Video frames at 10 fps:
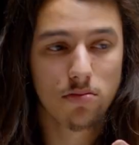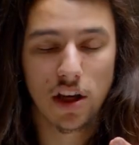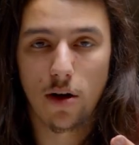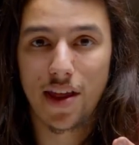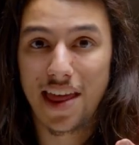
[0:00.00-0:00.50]
You
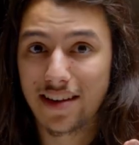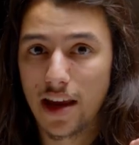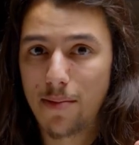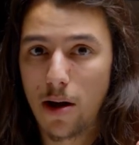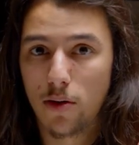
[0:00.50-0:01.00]
know, at that
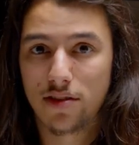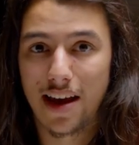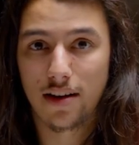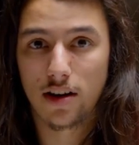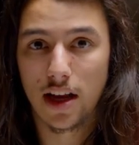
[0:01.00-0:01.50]
time, I was
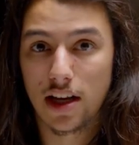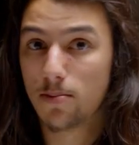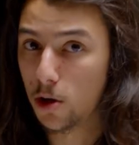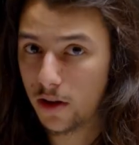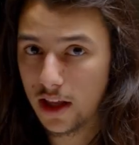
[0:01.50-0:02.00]
at a
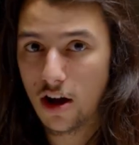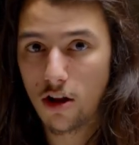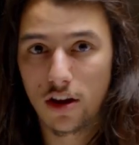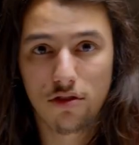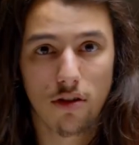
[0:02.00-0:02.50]
community
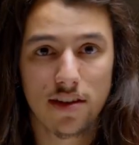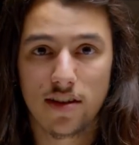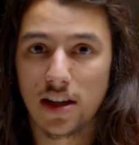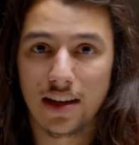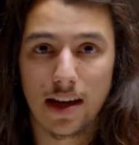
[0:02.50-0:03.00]
college, right,
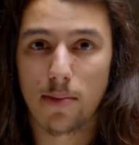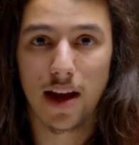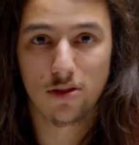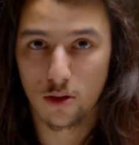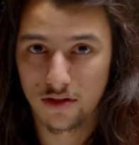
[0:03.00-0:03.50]
studying to get my
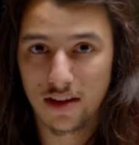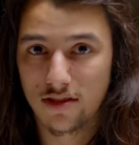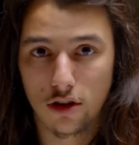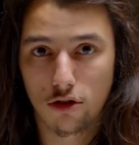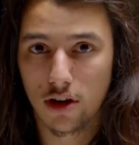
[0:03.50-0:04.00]
associate's
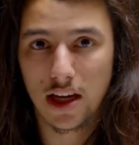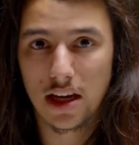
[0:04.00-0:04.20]
degree,